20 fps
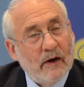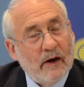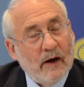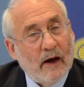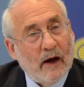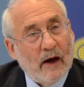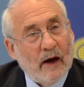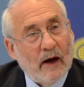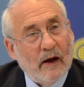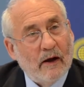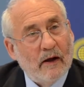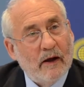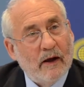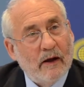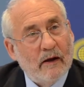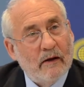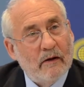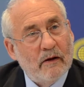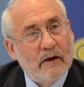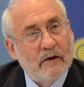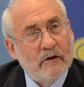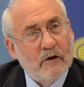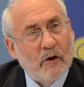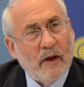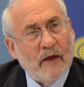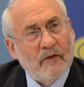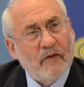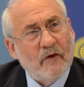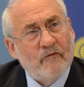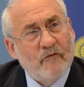
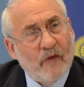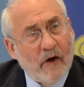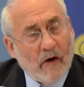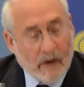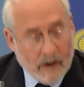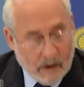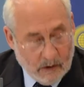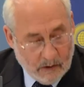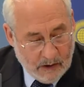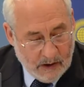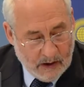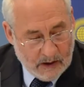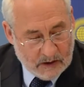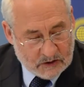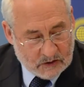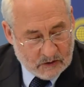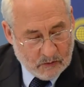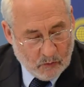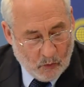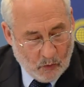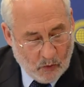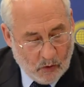At the very least,